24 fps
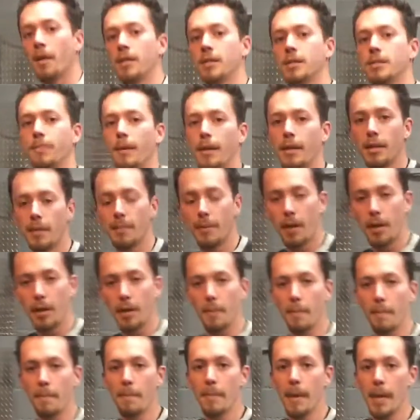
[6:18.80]
Spend about
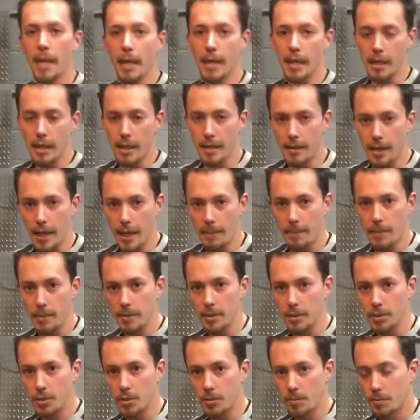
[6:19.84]
a minute in that
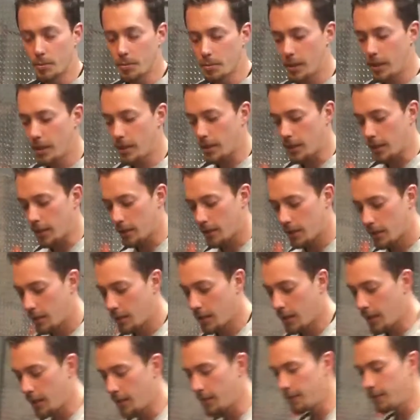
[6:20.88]
position breathing.
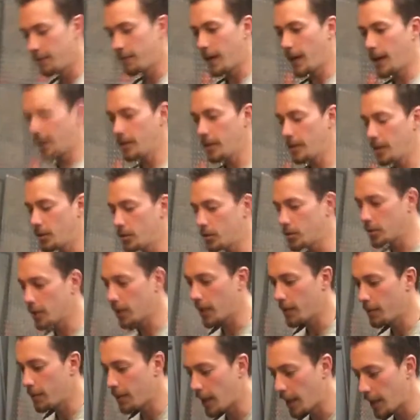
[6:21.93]
And then finally, you'll
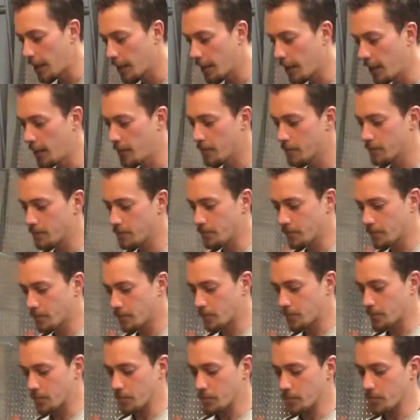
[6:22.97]
come back up
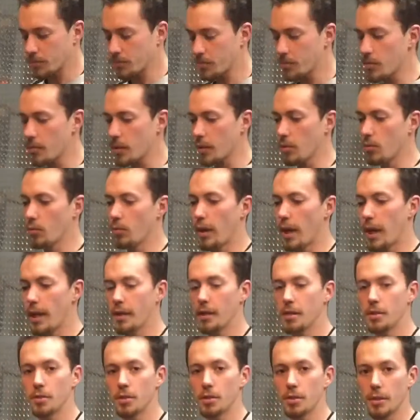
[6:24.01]
right
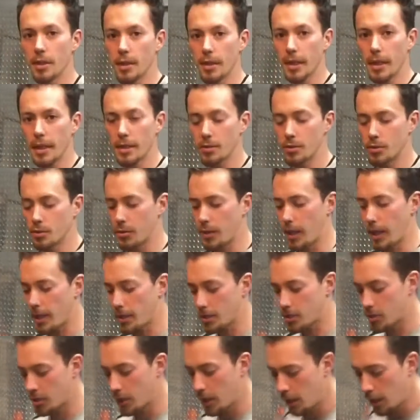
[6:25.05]
into the next
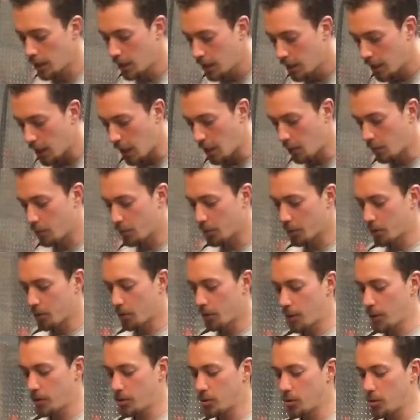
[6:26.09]
stretch. And we're
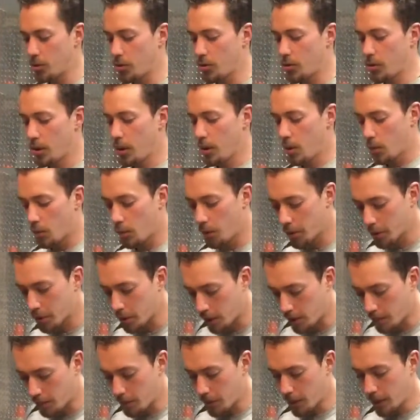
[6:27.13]
going to work
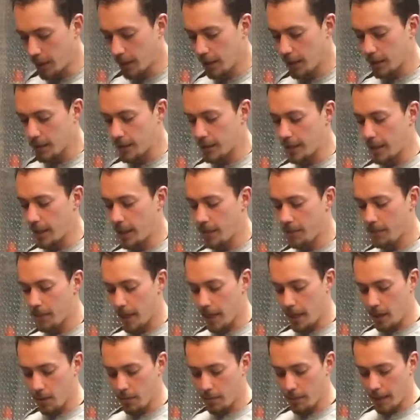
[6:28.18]
on bringing this hip
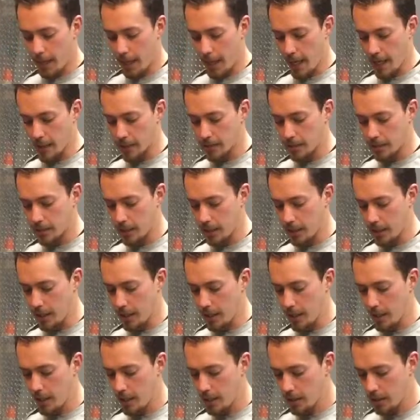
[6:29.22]
out past the
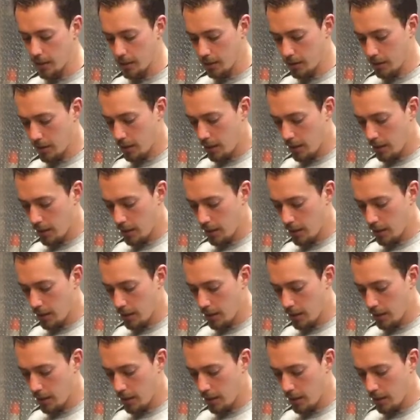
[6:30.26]
knee.